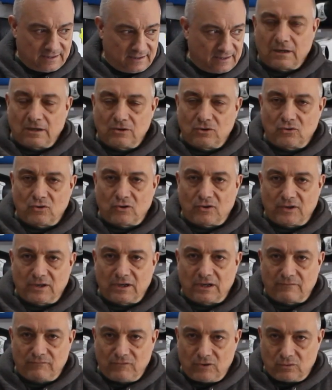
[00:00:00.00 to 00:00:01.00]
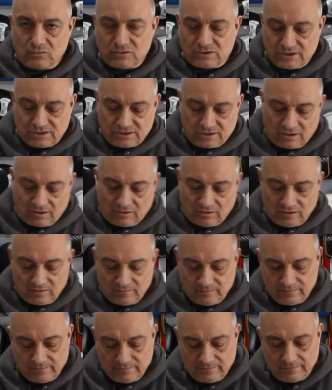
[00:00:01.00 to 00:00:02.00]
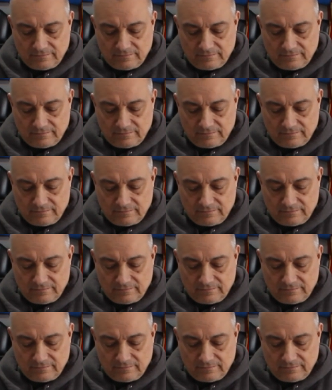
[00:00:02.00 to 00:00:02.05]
Another thing I've noticed on them,